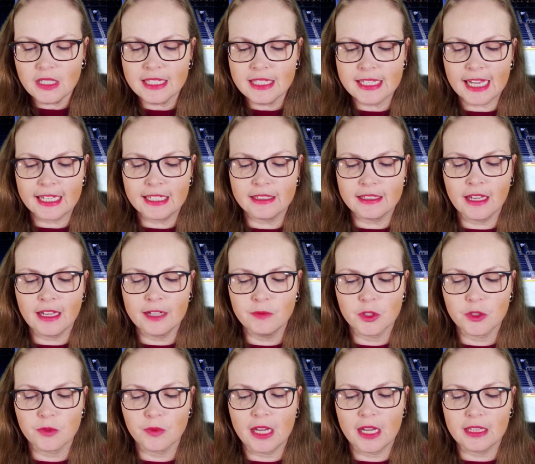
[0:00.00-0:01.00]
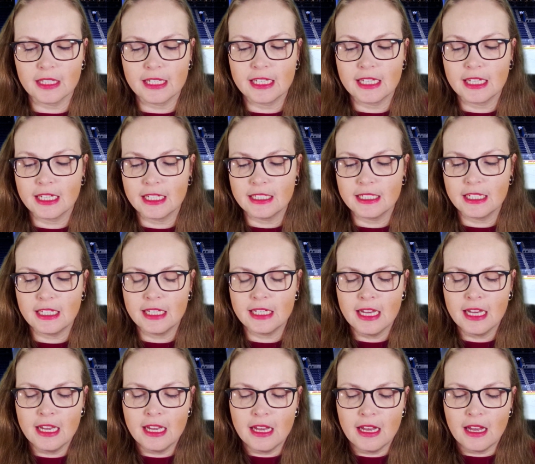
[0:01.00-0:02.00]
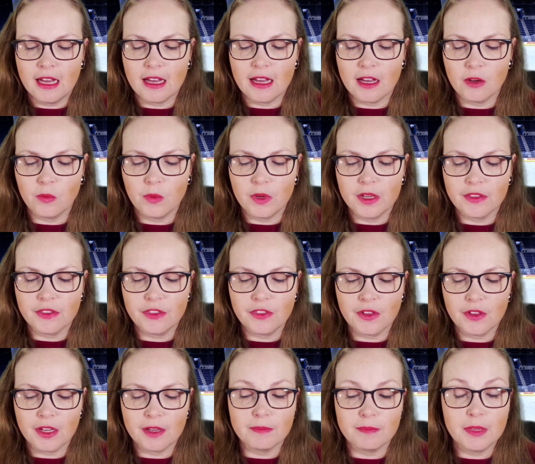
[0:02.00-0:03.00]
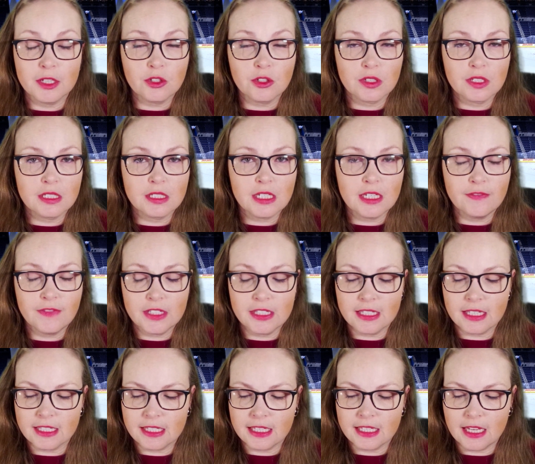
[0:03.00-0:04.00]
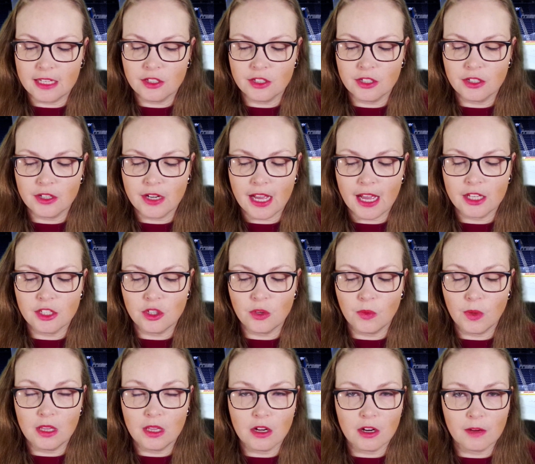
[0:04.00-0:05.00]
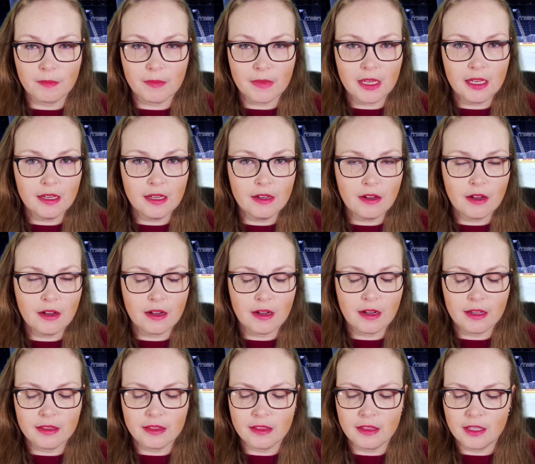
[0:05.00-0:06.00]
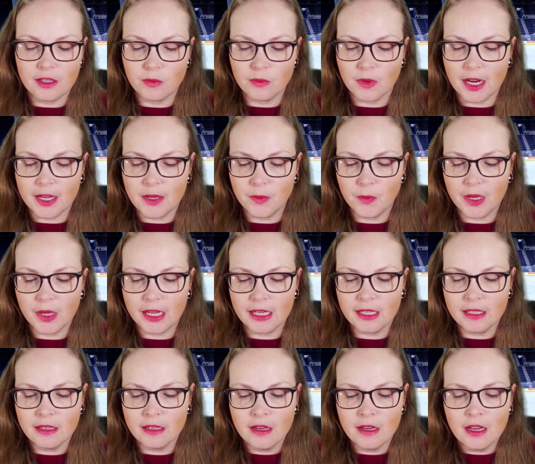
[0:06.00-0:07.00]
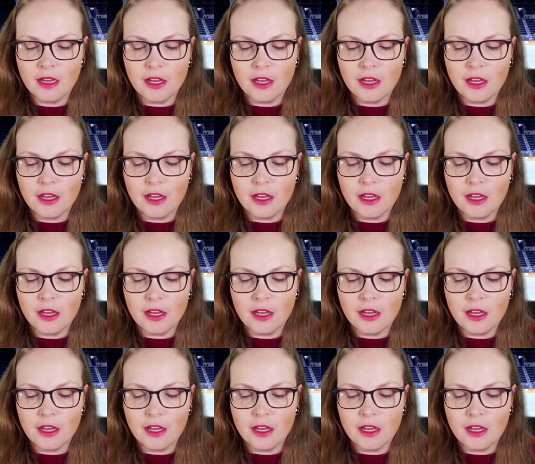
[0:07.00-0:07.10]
Second line was Riley Kidney uh, with uh, Mitchell Stevens at center and Joel Armia on the right wing.